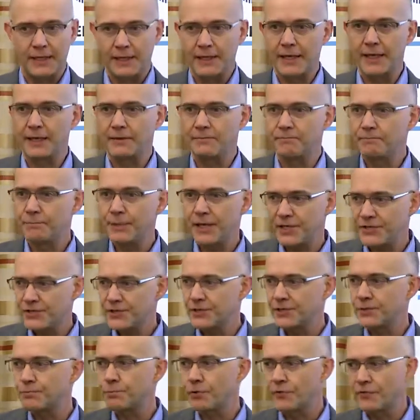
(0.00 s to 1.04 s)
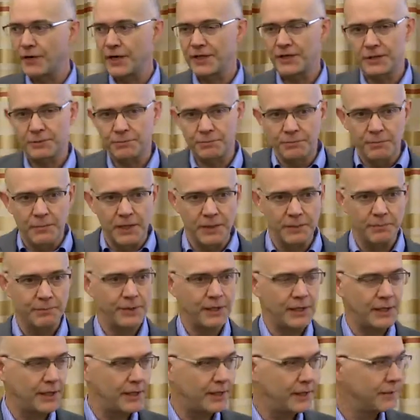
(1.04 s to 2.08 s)
can gain, patients, providers,
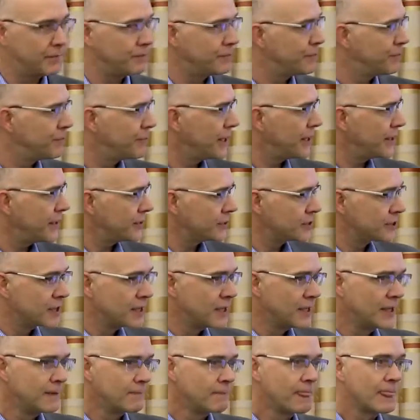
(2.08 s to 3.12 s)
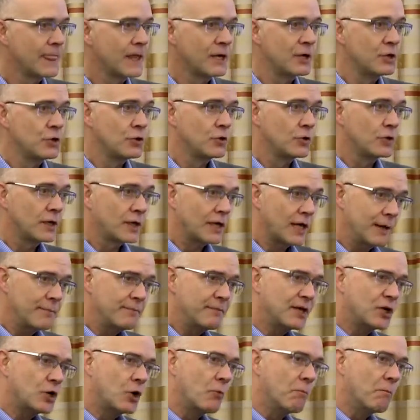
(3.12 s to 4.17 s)
payers,
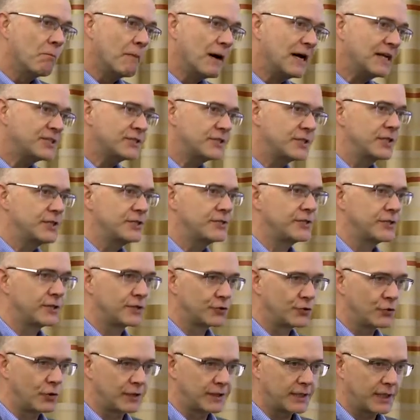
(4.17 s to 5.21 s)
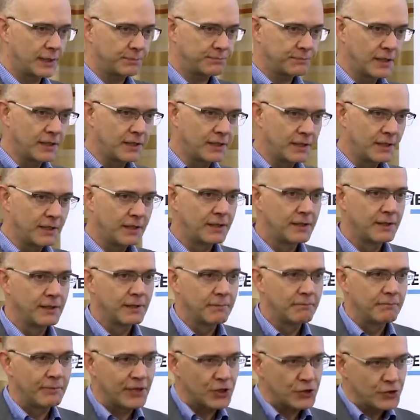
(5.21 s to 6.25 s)
can become much easier to adopt
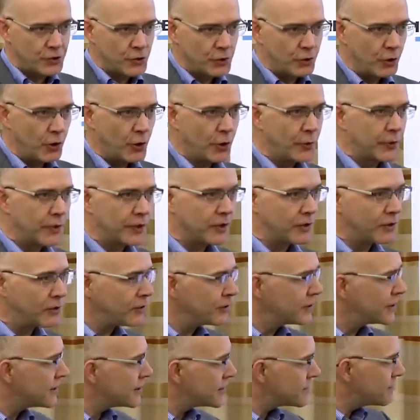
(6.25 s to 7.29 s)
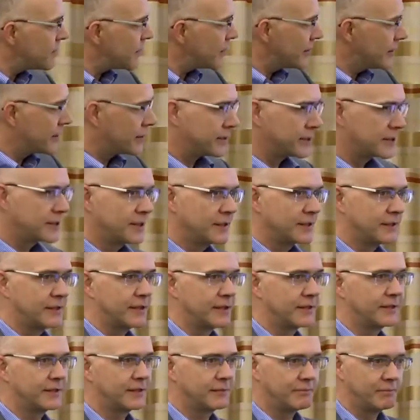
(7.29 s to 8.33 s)
because you lower all these barriers
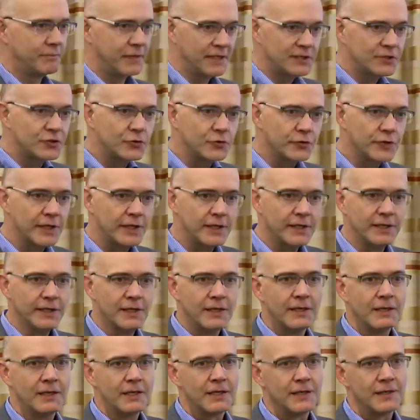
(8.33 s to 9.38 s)
that make today